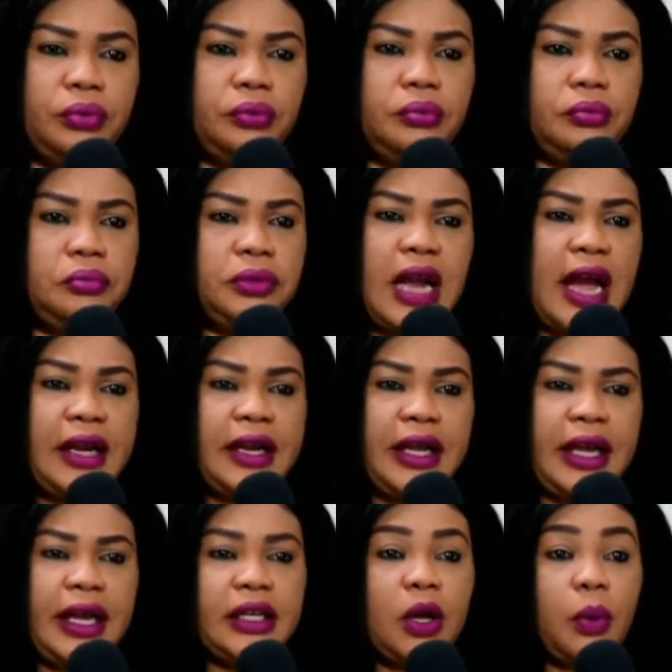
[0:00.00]
now and
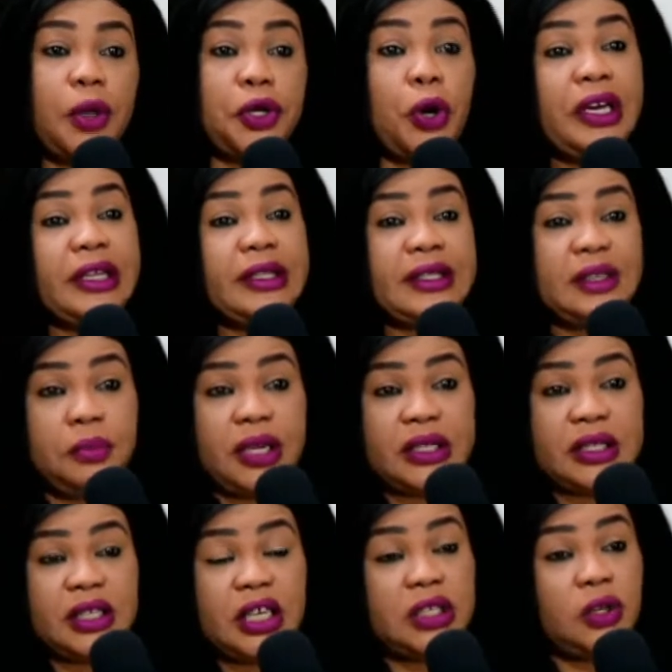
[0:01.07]
again. They were not
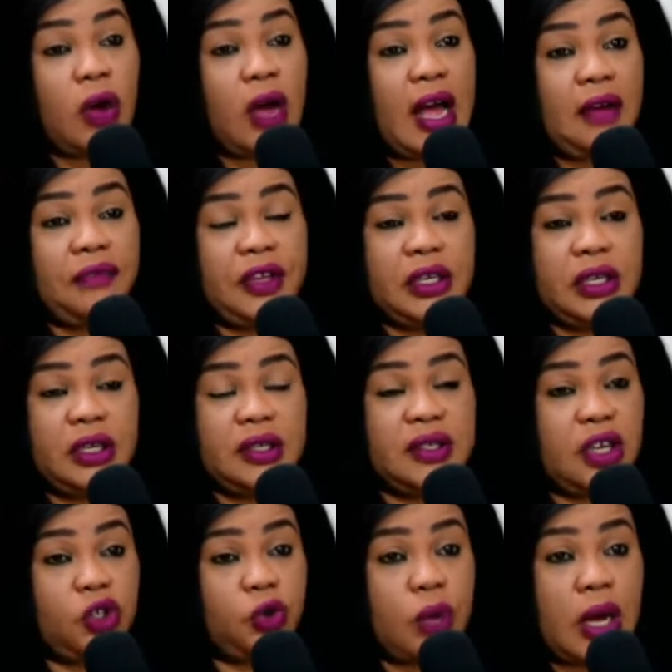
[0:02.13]
intimate. They did not have any
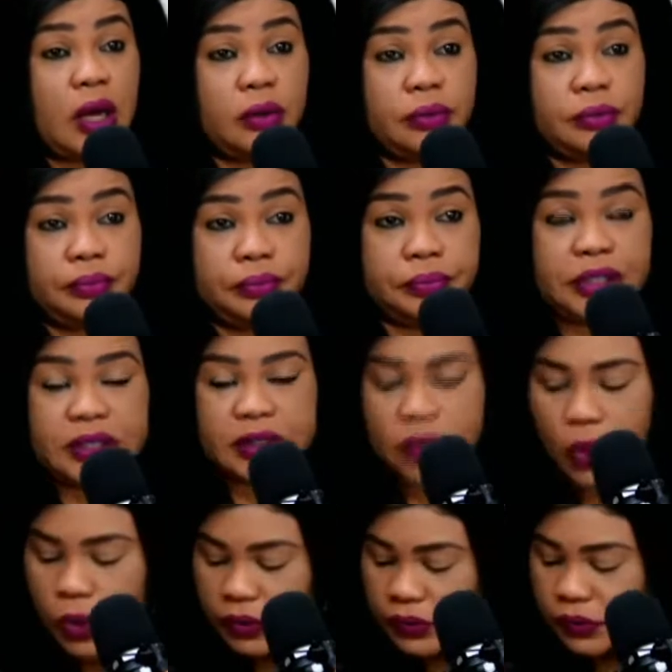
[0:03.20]
sexual
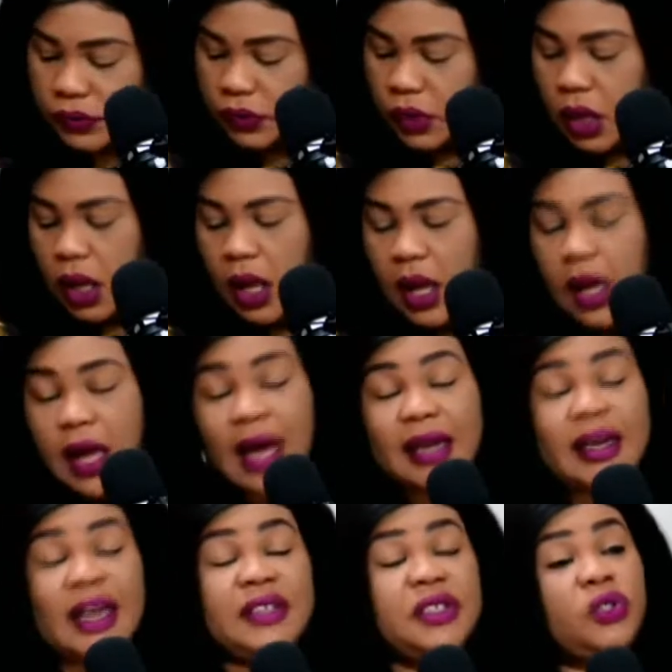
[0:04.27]
intercourse.
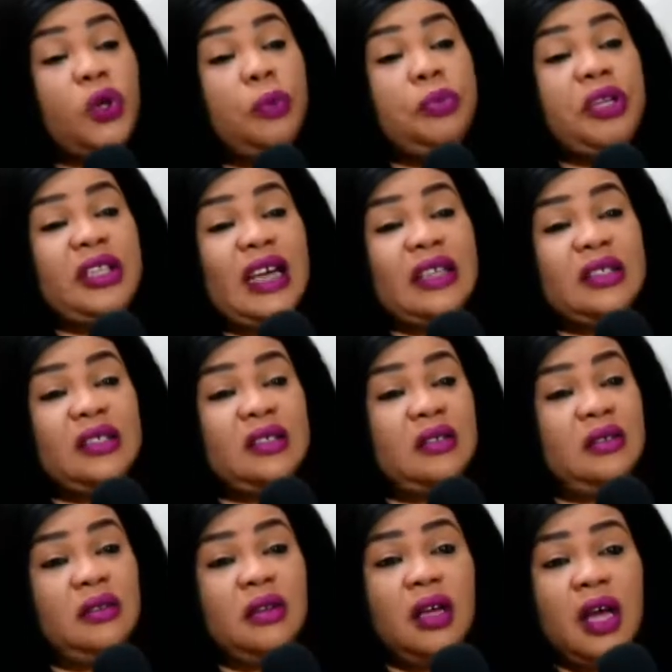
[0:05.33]
And Nancy told me that,
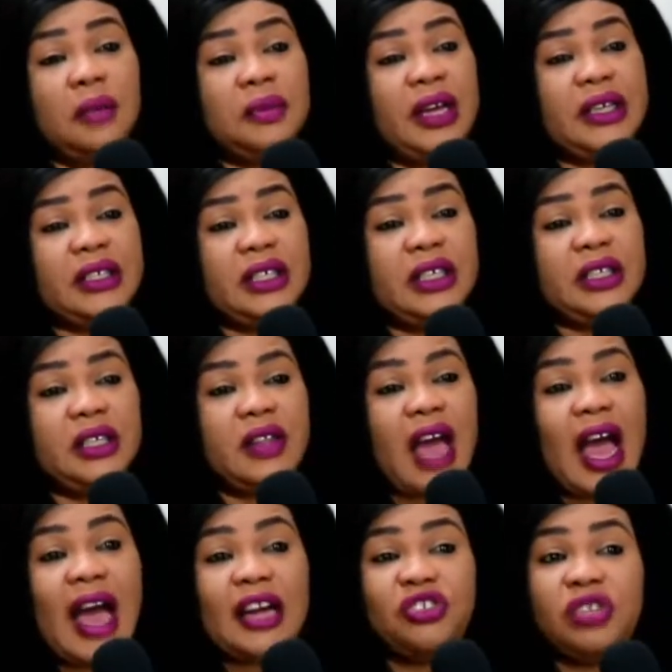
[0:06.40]
Lady Edith, I
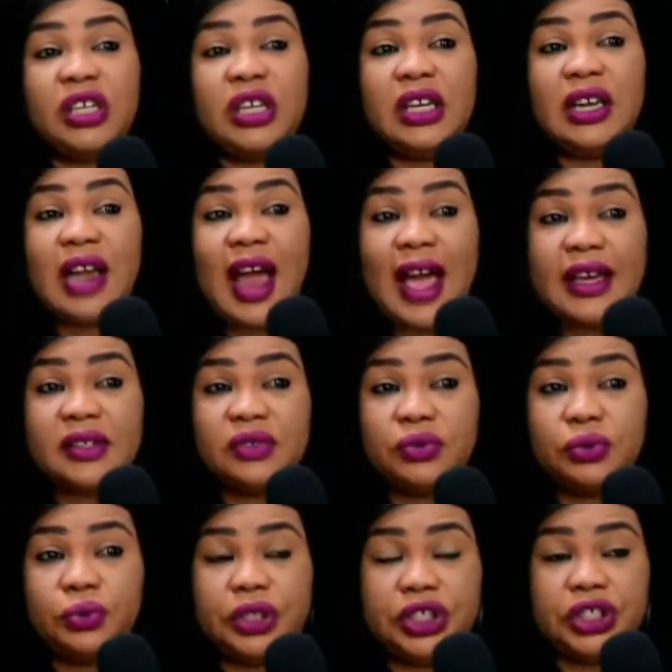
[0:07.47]
actually liked
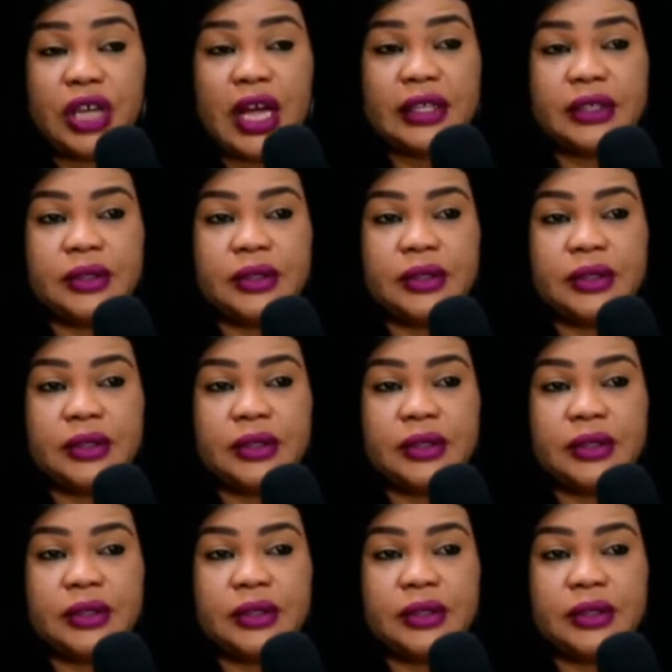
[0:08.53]
Richard,